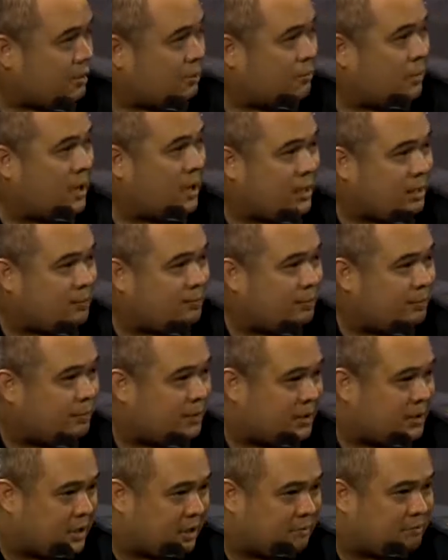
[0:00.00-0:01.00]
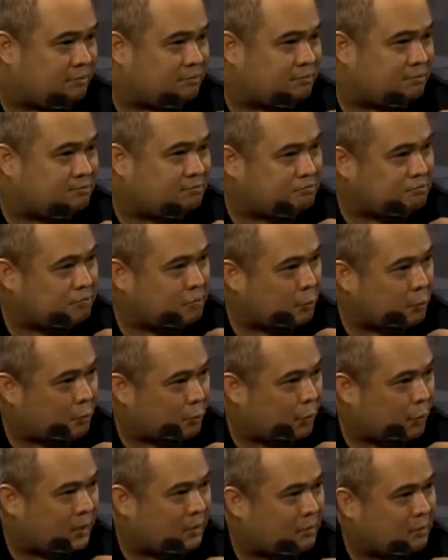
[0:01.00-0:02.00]
But
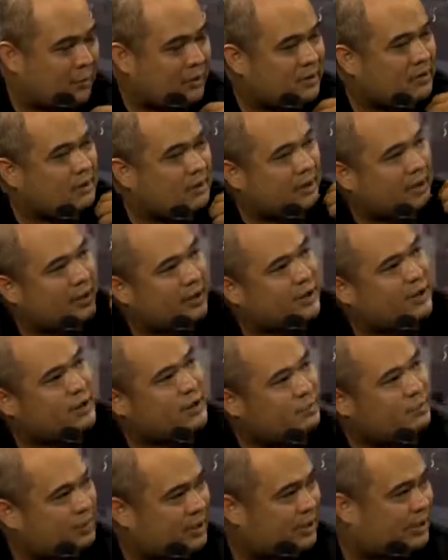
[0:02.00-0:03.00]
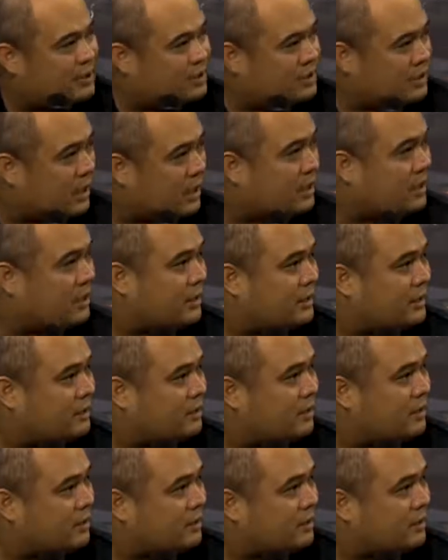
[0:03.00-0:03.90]
when the election period started,